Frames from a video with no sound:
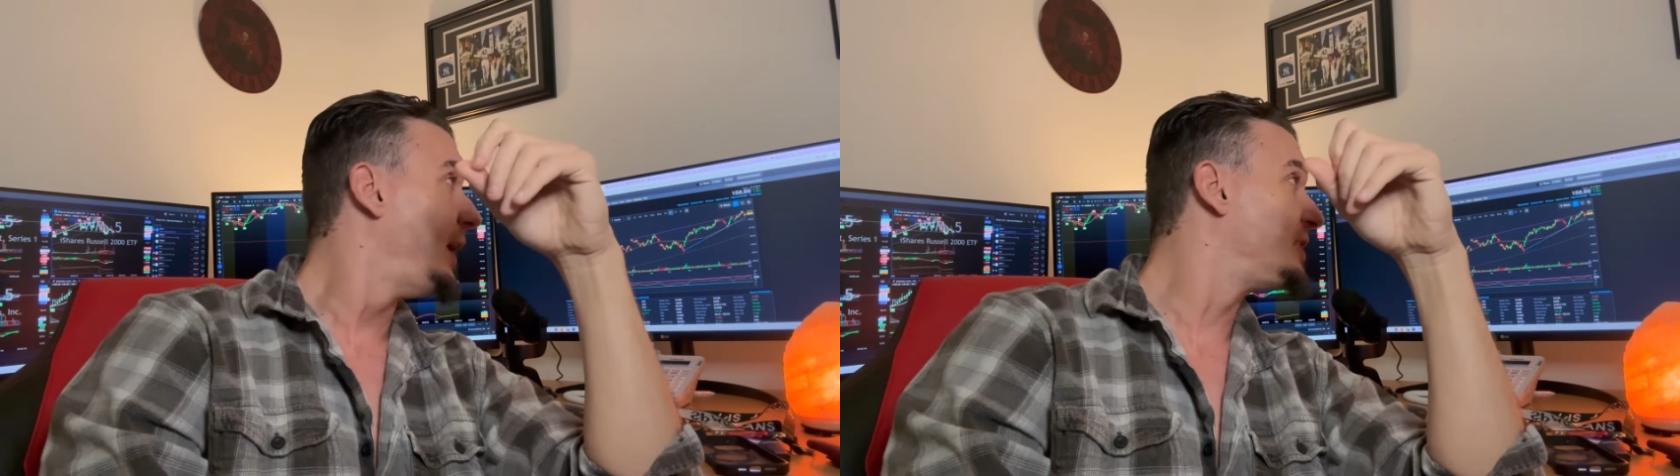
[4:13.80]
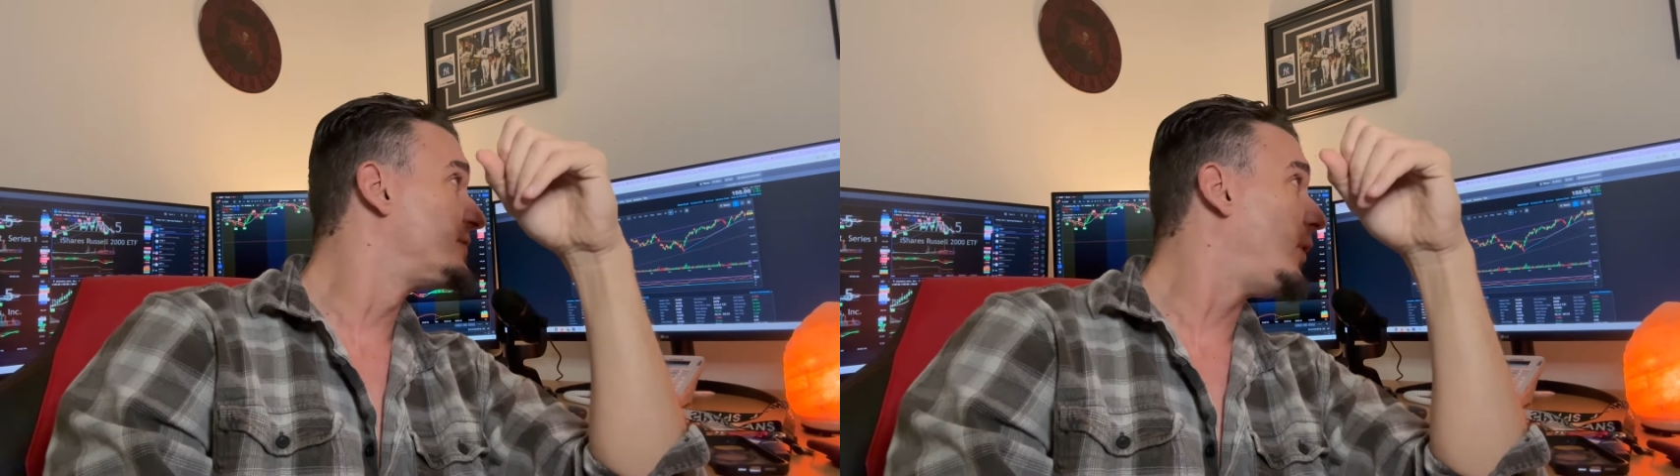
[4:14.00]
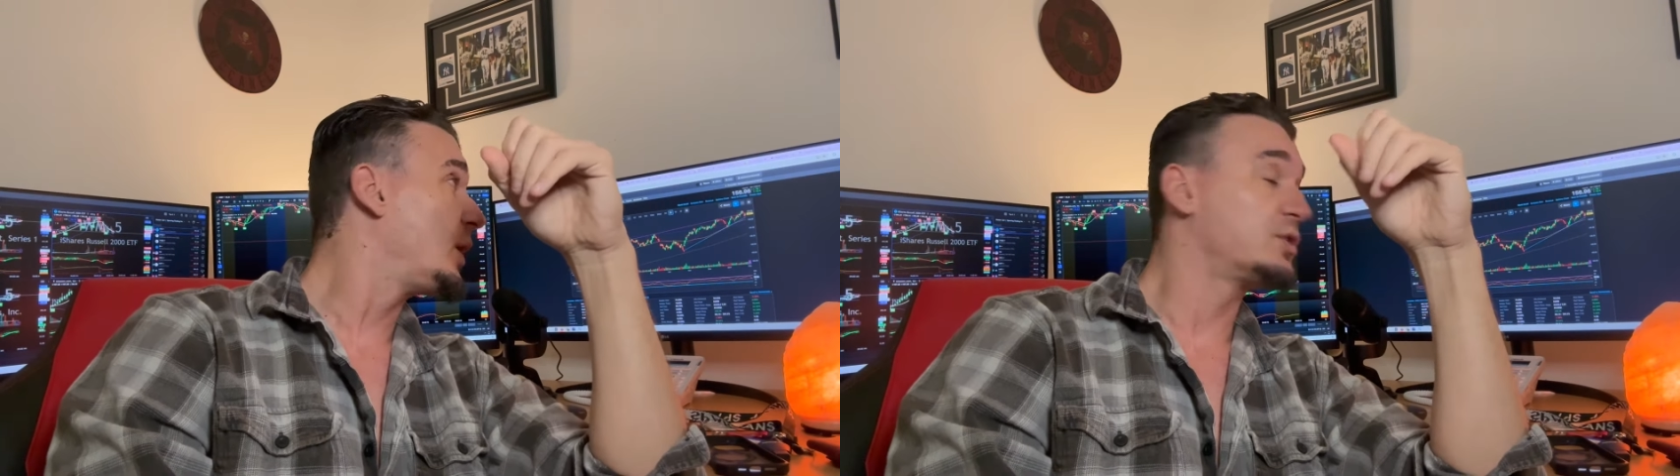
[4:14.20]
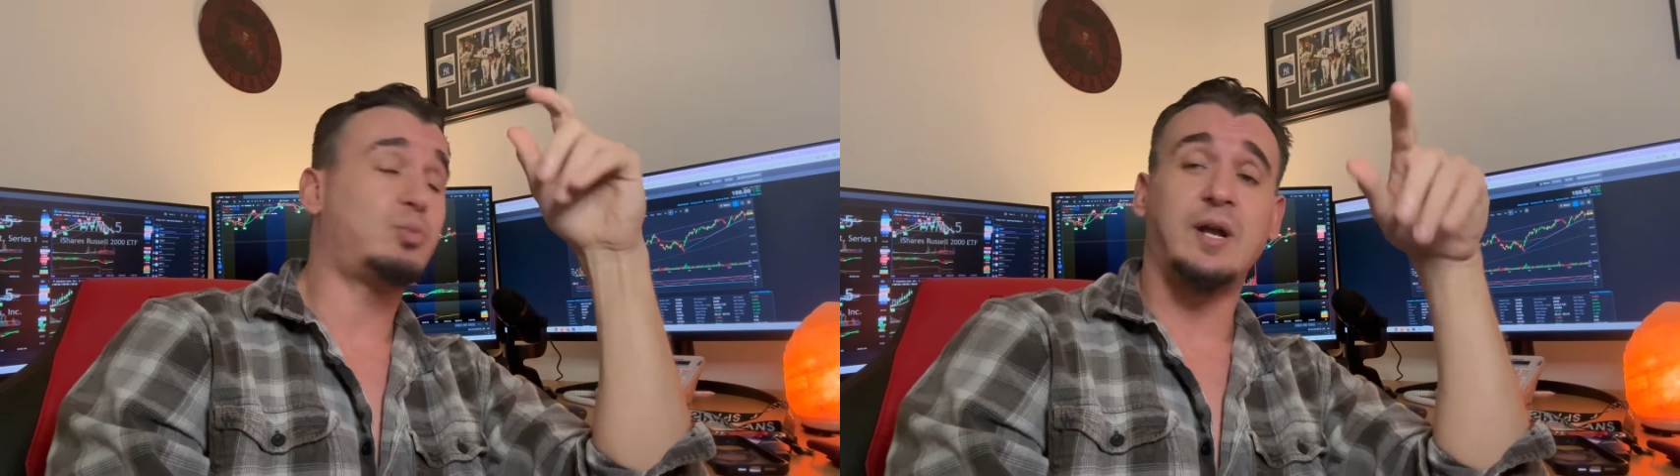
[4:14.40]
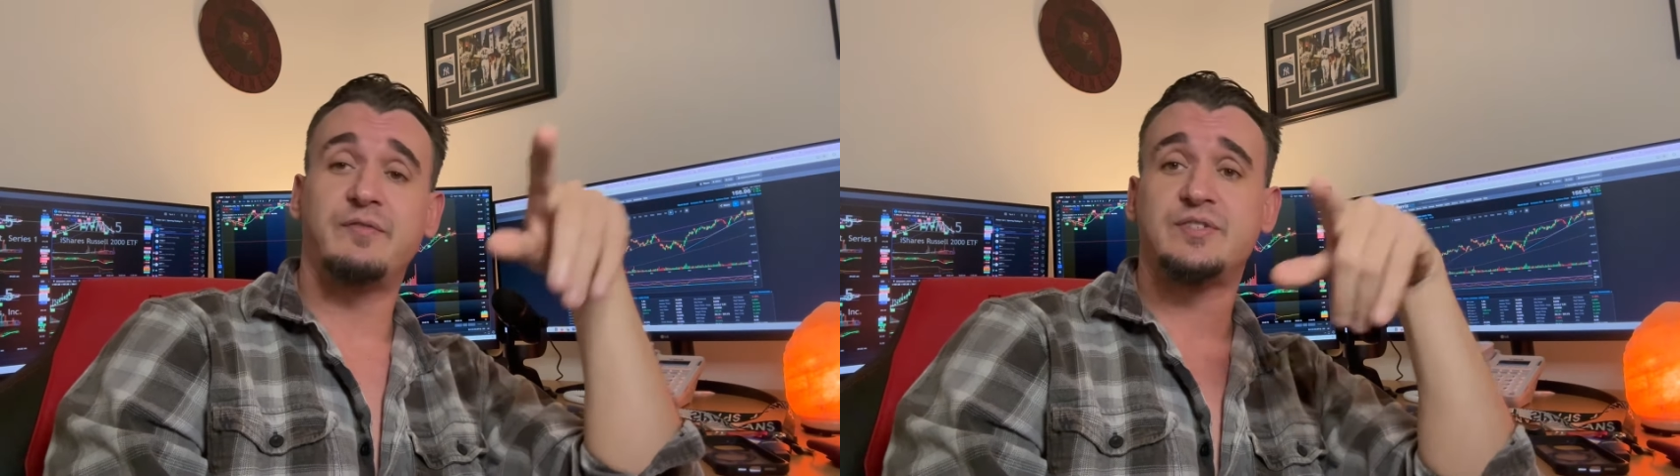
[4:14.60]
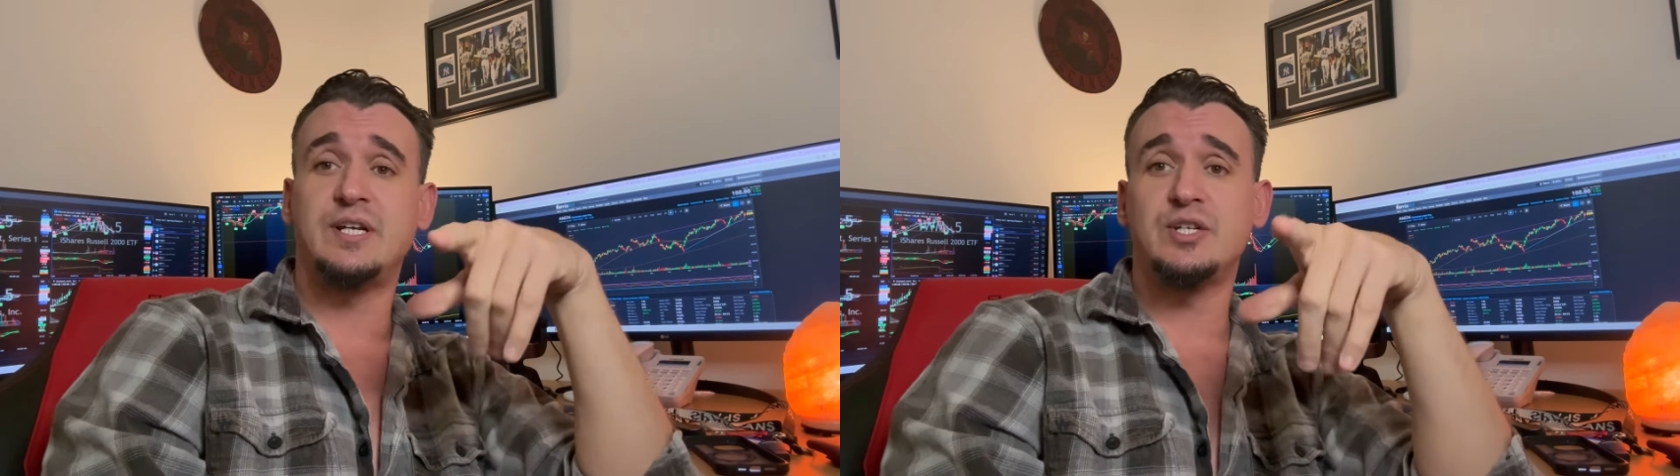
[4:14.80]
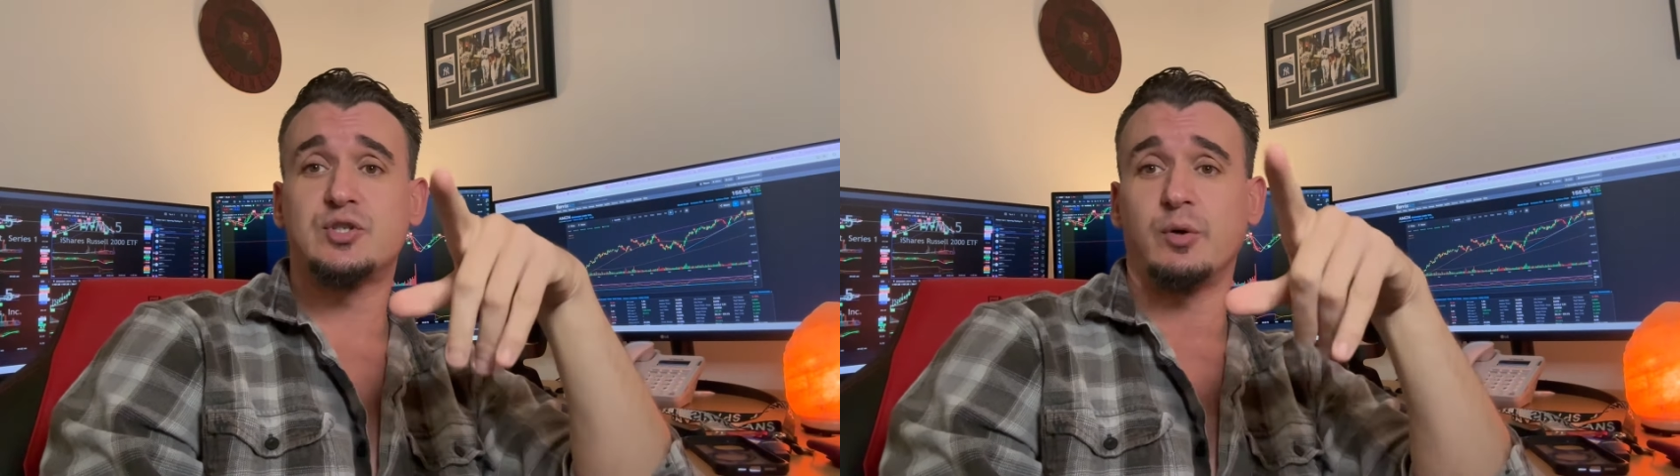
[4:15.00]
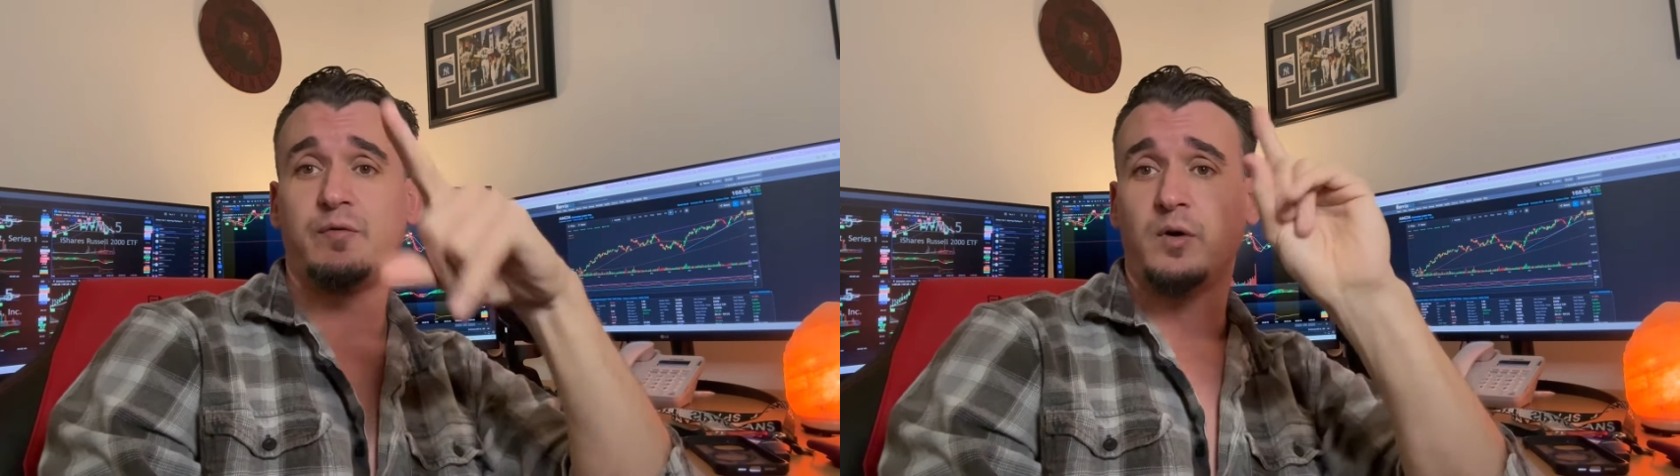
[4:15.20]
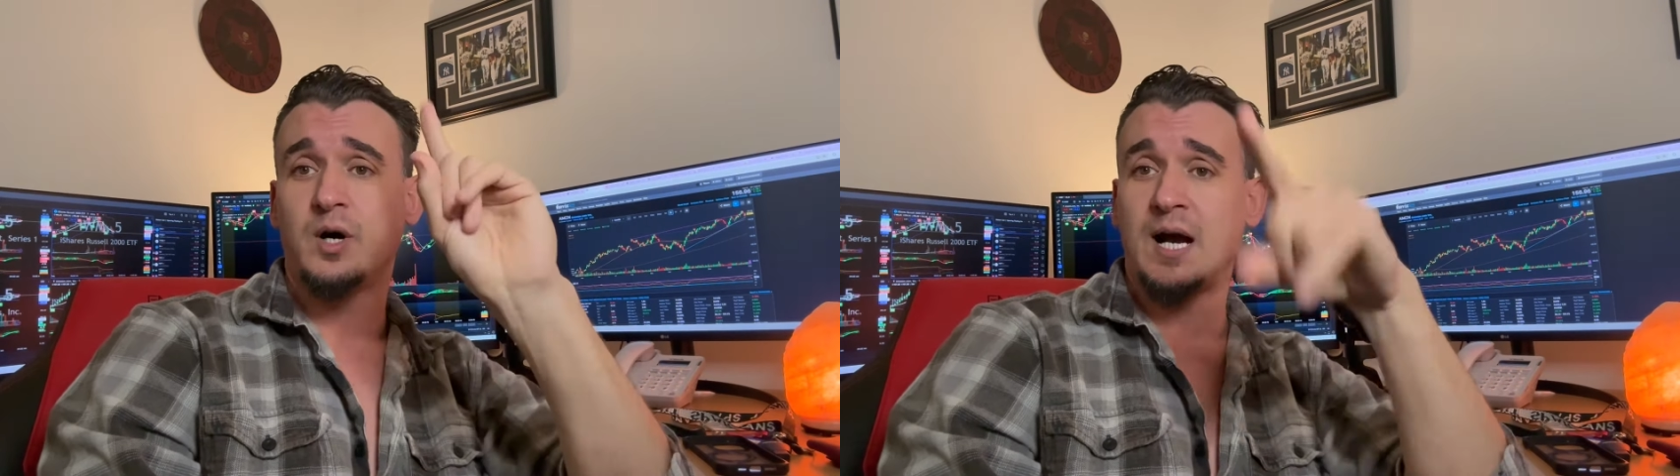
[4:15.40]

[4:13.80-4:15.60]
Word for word: as far as what I've seen so far,